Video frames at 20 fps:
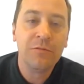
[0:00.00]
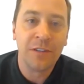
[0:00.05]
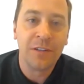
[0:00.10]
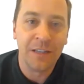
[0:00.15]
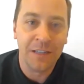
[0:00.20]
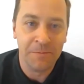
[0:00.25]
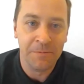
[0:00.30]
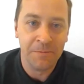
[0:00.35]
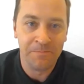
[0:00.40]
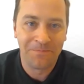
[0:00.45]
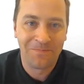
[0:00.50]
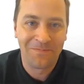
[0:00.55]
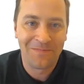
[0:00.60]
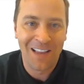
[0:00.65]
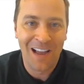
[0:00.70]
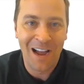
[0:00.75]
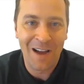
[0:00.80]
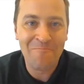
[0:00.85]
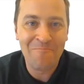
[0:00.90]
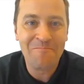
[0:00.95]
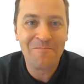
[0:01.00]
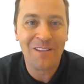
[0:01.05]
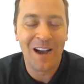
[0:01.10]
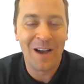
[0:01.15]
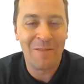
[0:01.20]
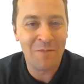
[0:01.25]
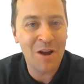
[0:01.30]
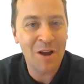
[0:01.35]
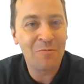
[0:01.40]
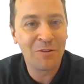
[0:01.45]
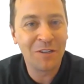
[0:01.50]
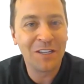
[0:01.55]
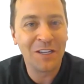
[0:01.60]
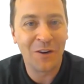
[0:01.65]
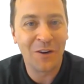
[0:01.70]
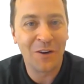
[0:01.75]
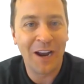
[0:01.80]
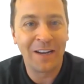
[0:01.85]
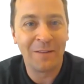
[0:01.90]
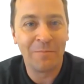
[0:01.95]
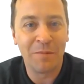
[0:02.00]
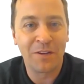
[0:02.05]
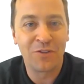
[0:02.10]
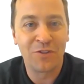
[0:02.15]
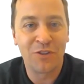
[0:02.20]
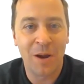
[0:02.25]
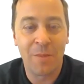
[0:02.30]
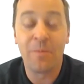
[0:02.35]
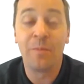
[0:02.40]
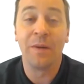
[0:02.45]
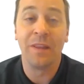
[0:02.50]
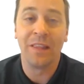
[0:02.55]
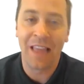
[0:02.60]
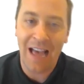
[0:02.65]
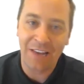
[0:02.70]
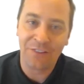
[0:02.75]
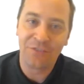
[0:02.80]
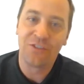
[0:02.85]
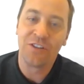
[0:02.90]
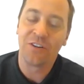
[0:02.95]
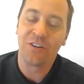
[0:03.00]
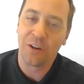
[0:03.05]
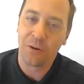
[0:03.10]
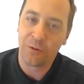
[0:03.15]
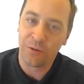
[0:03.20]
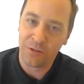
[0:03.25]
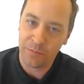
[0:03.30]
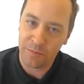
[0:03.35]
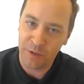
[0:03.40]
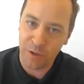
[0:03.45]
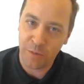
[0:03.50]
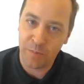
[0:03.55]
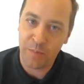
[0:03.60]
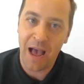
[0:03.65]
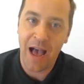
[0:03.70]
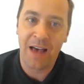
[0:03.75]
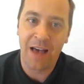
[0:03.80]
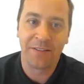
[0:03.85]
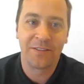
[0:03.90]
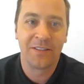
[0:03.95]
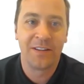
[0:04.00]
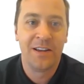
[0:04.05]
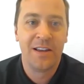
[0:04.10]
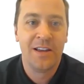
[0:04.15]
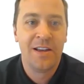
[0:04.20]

I'm not really granted much time, but last year there was a bill passed